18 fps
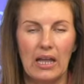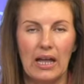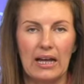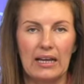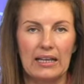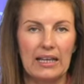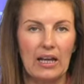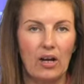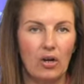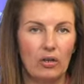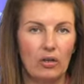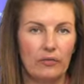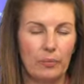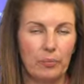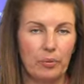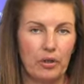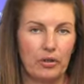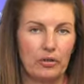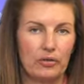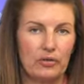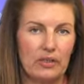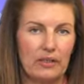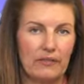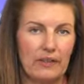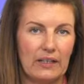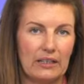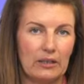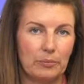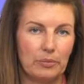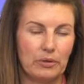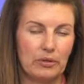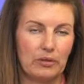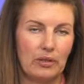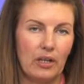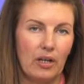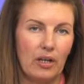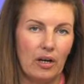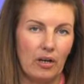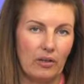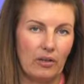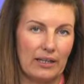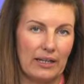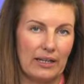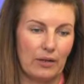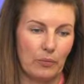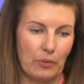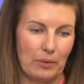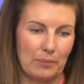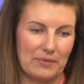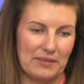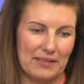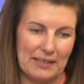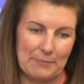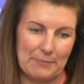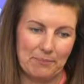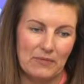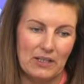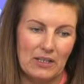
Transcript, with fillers: and get all of the products available on our website.